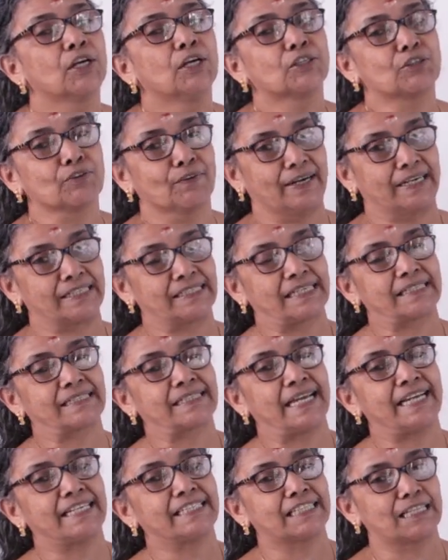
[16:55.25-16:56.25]
towards the
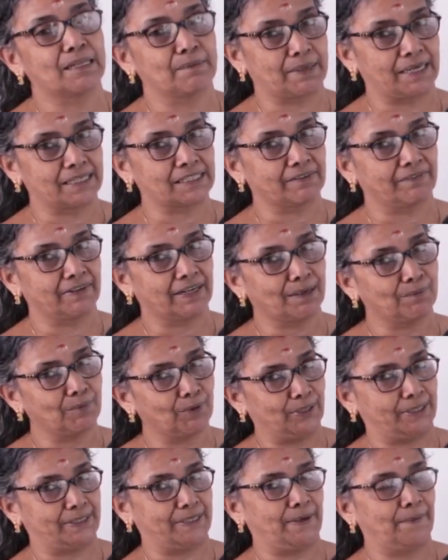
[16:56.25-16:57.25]
change in the price of a
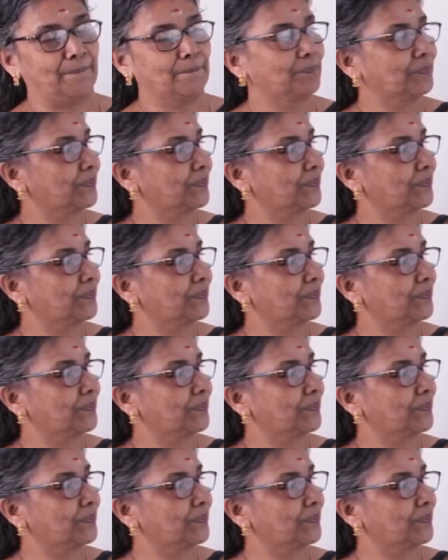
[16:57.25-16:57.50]
commodity.